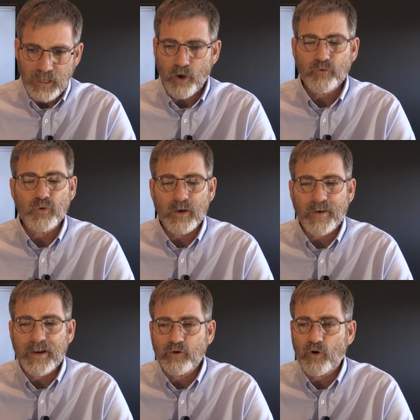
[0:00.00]
Also, I
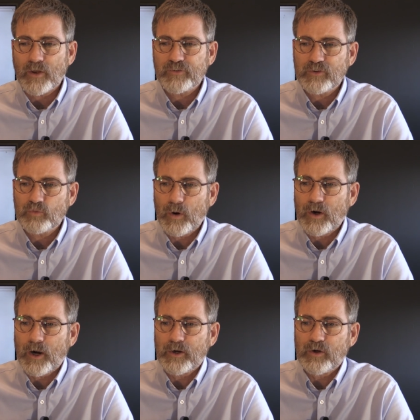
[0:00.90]
ran across this
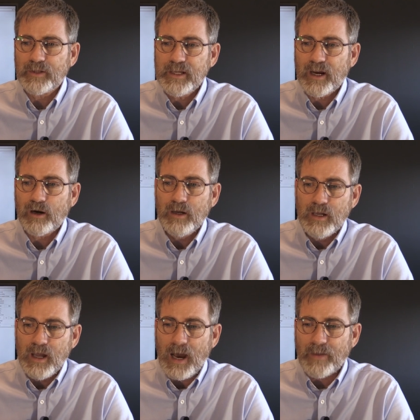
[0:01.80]
one article here
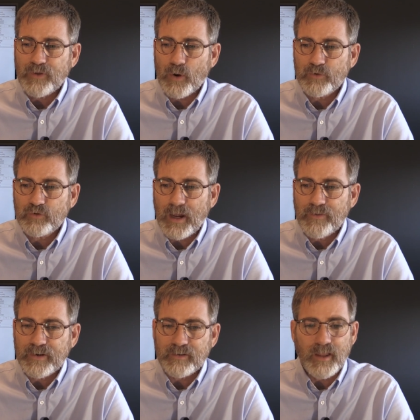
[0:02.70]
I thought was
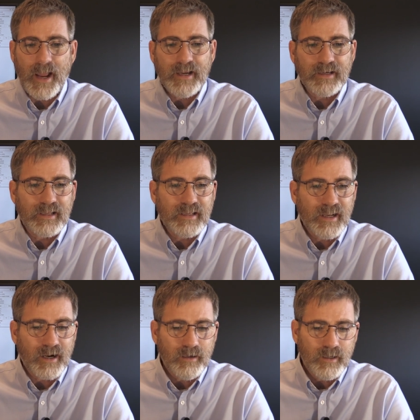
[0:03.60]
rather enlightening
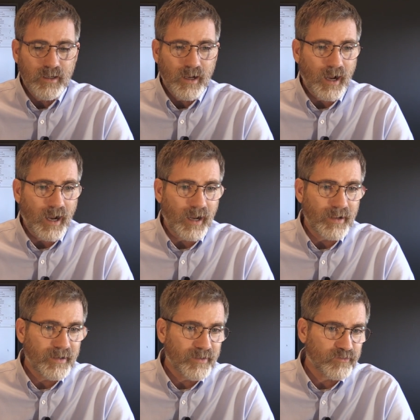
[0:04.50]
here. Uh,
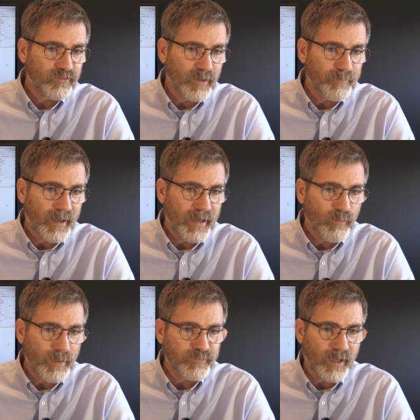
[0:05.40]
it is from a
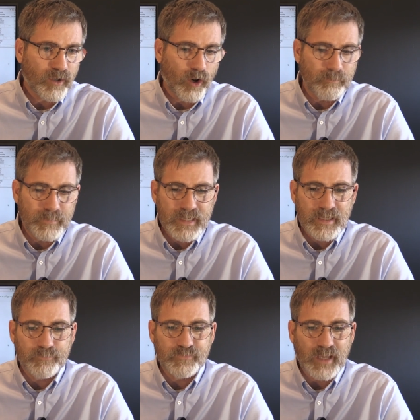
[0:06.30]
website called
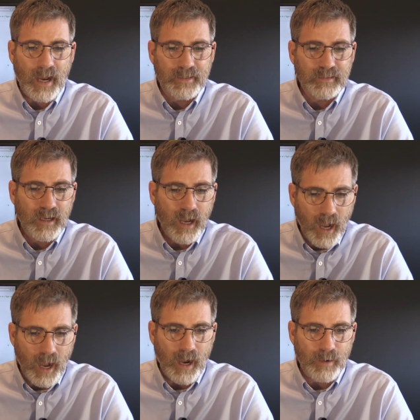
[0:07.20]

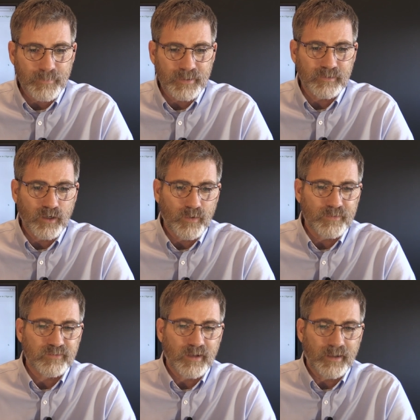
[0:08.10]
medium.com, and no,
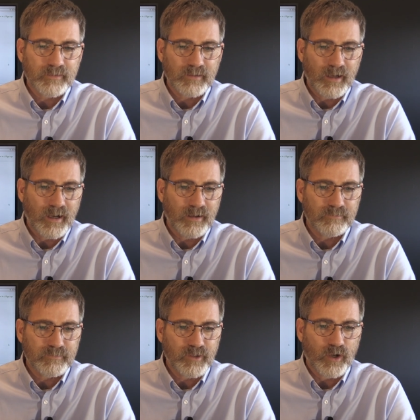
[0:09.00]
it's not,
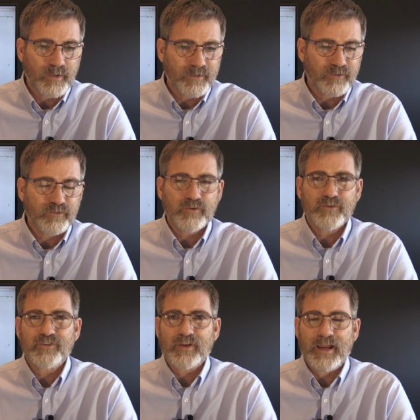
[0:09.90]
uh, you know, into
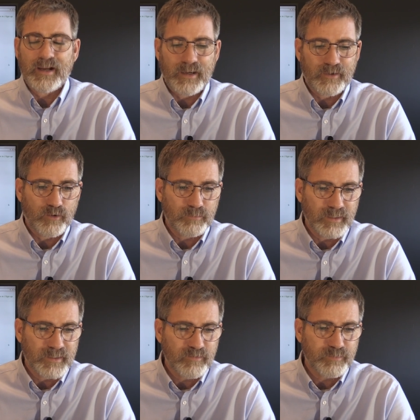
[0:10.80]
soothsaying, I don't
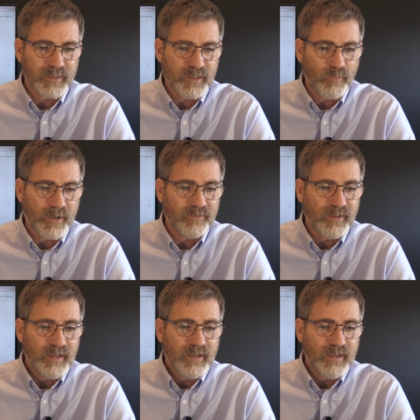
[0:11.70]
believe, but anyway,